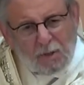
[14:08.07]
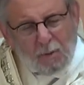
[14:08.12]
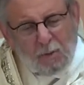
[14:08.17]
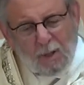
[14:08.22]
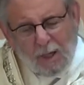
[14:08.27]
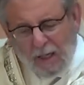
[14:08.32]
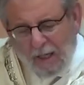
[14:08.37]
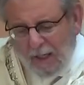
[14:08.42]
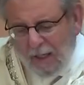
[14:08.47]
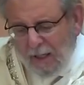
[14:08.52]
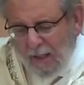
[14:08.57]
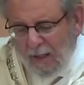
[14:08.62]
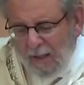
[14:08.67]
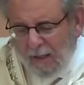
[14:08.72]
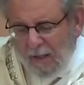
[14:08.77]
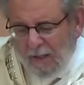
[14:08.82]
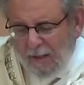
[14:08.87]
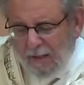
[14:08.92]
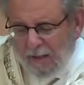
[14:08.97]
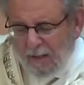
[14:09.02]
way
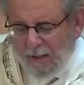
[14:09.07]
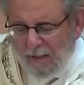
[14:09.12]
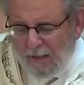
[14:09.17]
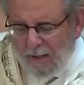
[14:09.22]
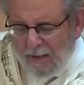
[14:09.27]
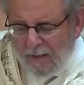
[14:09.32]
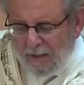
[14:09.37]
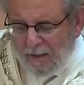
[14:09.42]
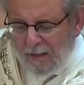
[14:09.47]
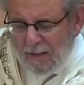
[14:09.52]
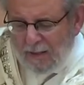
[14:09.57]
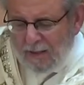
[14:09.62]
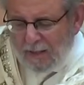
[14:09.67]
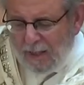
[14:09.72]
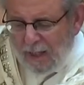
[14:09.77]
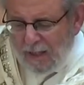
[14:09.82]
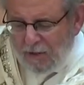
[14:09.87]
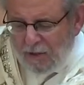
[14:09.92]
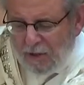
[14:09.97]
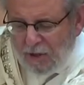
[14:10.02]
to
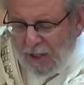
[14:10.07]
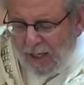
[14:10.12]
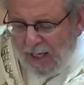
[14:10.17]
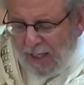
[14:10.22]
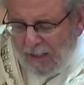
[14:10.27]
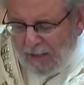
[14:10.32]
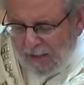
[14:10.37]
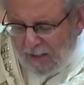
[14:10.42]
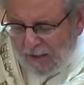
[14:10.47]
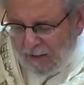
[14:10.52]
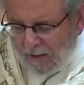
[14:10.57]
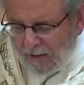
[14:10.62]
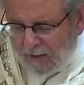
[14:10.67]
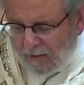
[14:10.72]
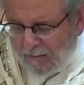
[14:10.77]
such a leader.